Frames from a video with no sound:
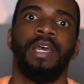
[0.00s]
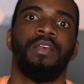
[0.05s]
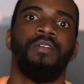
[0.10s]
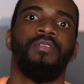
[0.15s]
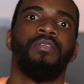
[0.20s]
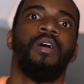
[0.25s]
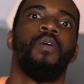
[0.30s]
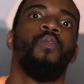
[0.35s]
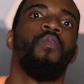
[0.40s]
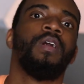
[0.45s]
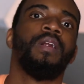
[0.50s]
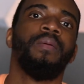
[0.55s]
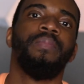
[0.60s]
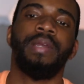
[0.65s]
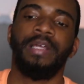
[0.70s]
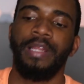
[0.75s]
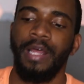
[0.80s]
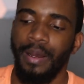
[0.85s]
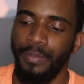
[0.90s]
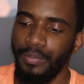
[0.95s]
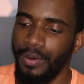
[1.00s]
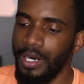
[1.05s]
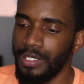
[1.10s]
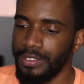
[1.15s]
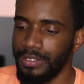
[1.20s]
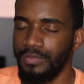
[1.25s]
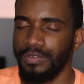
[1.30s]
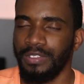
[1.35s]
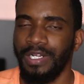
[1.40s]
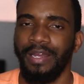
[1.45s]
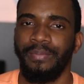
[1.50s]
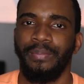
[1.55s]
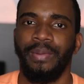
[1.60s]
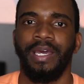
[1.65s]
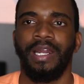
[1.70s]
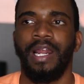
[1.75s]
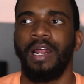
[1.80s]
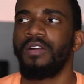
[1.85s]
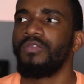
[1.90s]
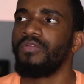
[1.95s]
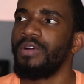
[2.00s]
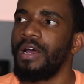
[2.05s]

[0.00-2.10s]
you don't want to be that person who's like, man, I don't,